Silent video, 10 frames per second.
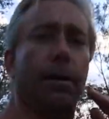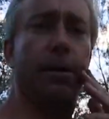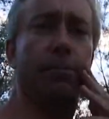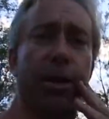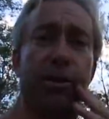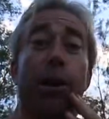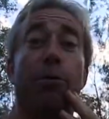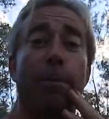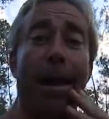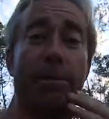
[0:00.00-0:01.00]
I'll check
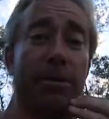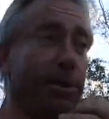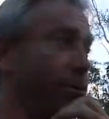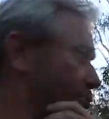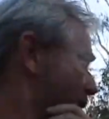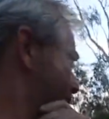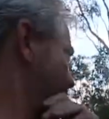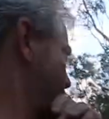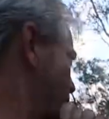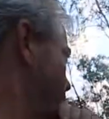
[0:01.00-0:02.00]
with Pam, see which way I
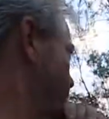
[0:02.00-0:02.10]
should go.